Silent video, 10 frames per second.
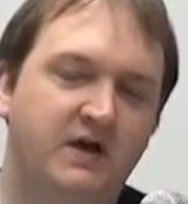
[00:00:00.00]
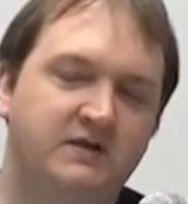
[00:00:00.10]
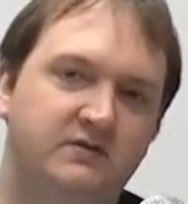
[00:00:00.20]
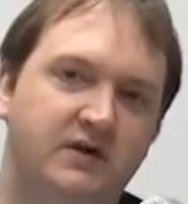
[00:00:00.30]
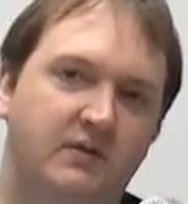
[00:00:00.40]

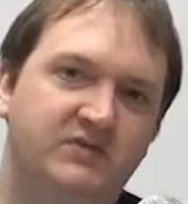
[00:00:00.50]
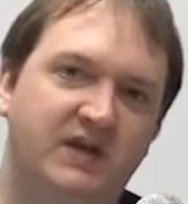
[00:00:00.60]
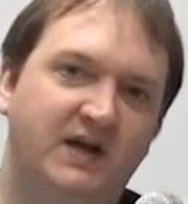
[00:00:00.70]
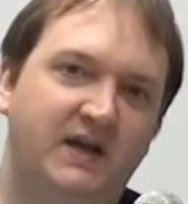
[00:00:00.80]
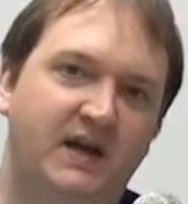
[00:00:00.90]
So come
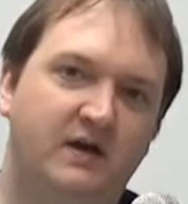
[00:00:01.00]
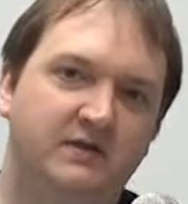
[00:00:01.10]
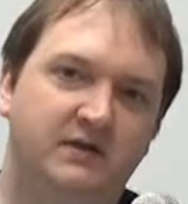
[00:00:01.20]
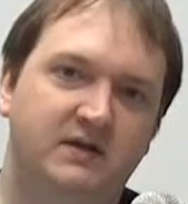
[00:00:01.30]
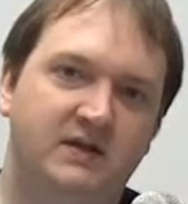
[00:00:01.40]
check
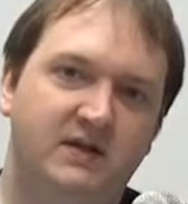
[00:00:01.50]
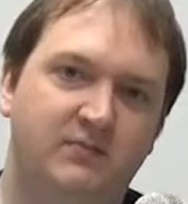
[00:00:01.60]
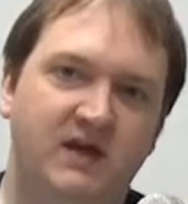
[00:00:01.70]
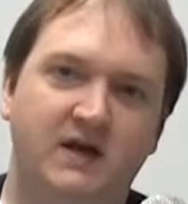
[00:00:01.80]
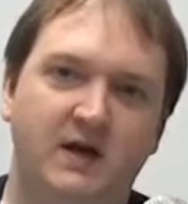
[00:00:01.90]
out the
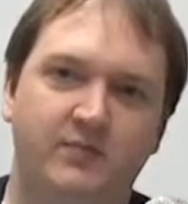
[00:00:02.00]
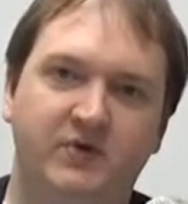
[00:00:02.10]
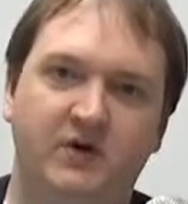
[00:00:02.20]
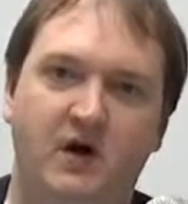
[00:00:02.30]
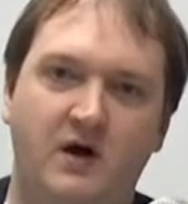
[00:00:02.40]
meetup
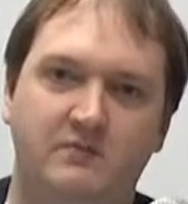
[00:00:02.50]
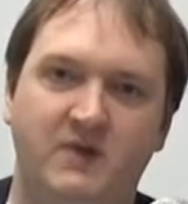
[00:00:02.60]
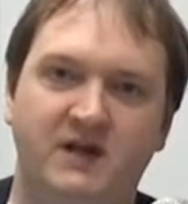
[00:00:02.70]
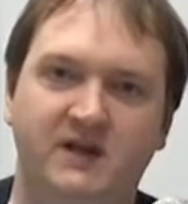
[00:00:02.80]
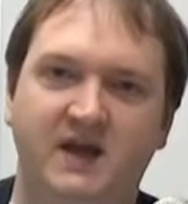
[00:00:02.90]
on
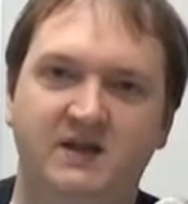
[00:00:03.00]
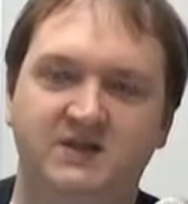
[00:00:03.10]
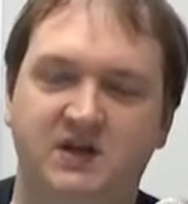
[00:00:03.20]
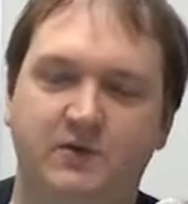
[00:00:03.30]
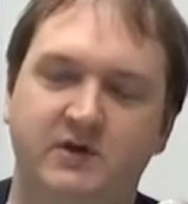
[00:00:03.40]
Monday,
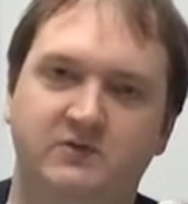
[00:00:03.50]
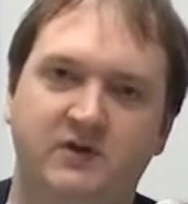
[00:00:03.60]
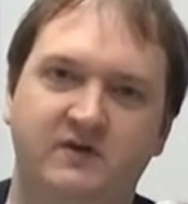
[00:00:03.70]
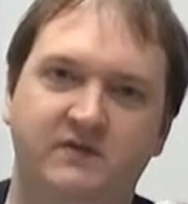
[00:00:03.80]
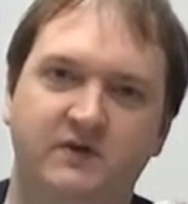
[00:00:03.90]
January
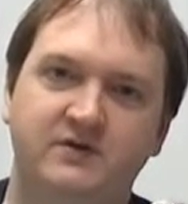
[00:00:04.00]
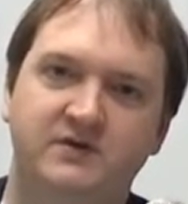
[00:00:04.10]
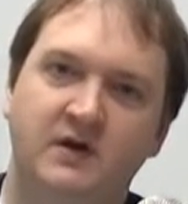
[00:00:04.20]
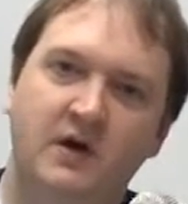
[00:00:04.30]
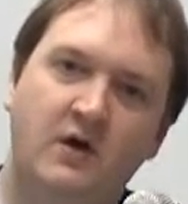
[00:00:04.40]
21st,
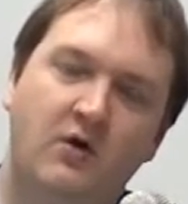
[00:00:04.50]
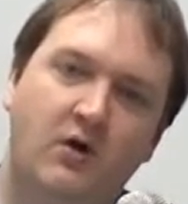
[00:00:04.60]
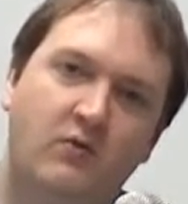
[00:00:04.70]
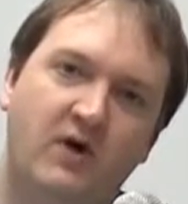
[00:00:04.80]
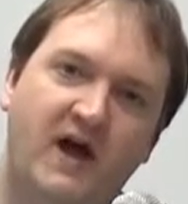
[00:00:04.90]

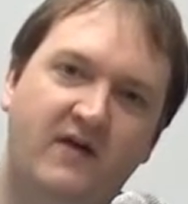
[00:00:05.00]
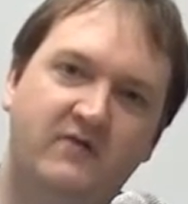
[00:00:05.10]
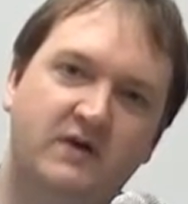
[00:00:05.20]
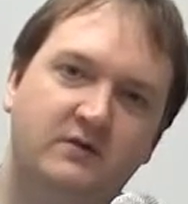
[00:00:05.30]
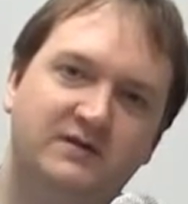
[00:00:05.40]
or we'll have
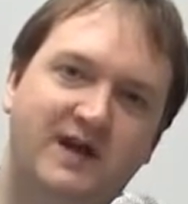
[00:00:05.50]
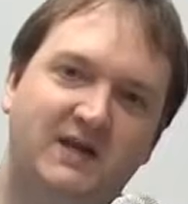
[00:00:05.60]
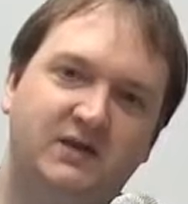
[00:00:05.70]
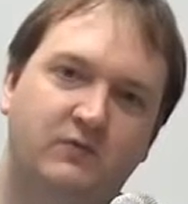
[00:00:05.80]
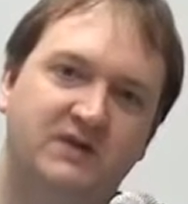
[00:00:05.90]
those
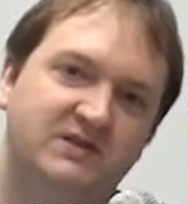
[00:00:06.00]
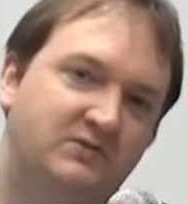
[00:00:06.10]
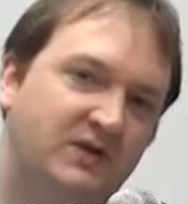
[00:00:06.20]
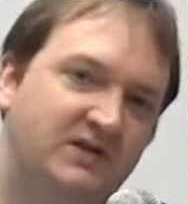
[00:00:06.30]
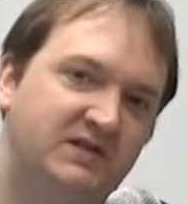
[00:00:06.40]
at the
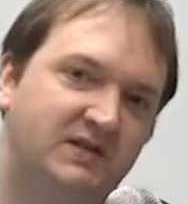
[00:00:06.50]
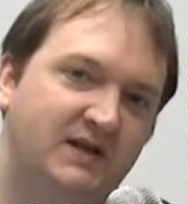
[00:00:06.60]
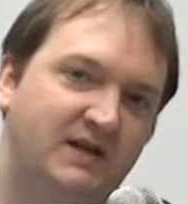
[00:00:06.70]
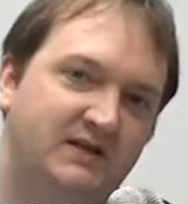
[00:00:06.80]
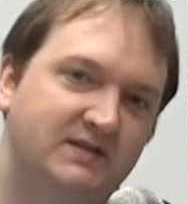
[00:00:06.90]
registration
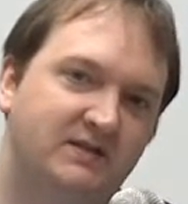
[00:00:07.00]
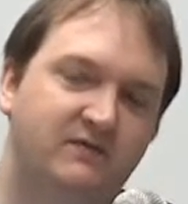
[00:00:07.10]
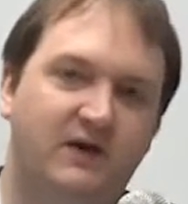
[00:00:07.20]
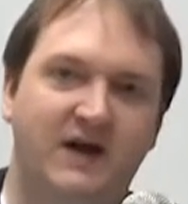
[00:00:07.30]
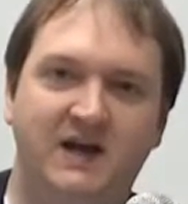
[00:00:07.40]
desk
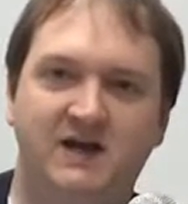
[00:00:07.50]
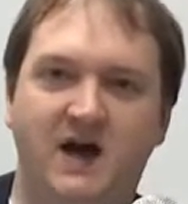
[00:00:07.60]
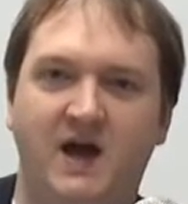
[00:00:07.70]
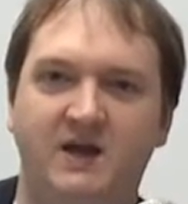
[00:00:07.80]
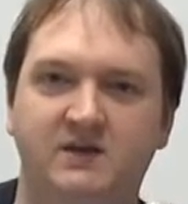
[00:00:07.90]
Friday
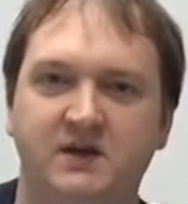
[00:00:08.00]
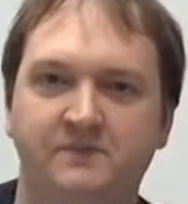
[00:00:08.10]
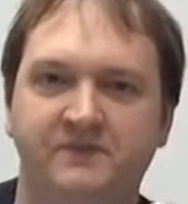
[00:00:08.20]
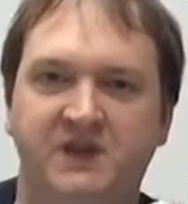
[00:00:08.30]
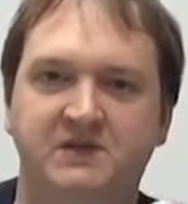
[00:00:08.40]
night,
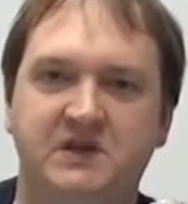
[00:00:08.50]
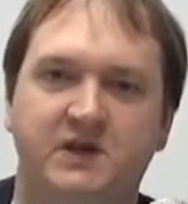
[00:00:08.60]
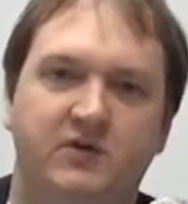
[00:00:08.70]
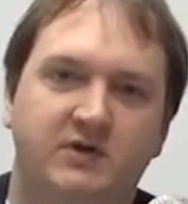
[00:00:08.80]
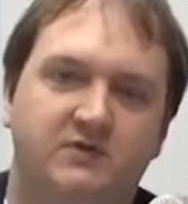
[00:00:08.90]

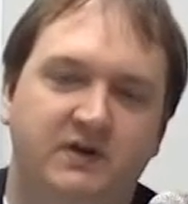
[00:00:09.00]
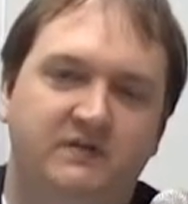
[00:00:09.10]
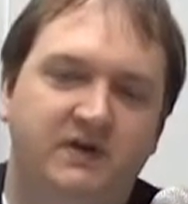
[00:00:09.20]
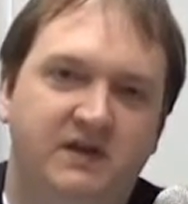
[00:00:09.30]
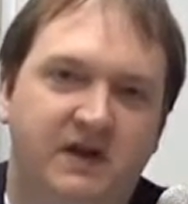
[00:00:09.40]
January
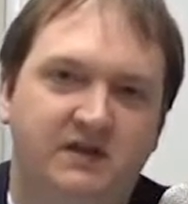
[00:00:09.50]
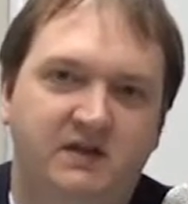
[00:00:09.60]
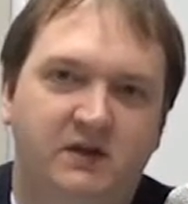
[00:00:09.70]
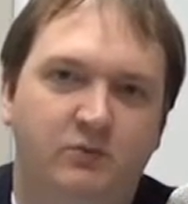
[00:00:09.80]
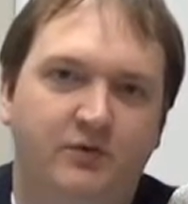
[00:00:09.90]
25th at the
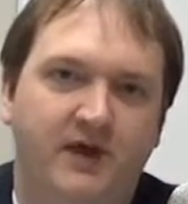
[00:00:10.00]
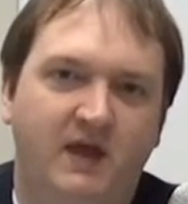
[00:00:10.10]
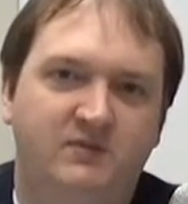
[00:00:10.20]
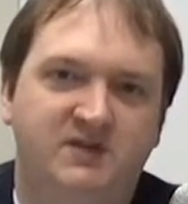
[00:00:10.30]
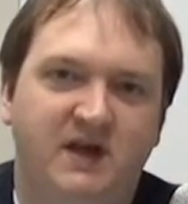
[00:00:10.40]
Global
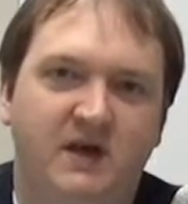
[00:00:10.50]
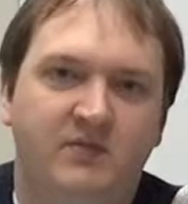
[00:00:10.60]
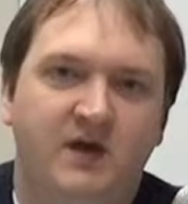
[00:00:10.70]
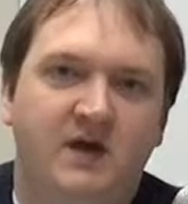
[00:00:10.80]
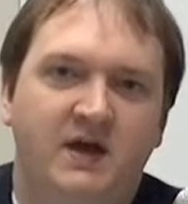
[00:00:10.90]
Game Jam.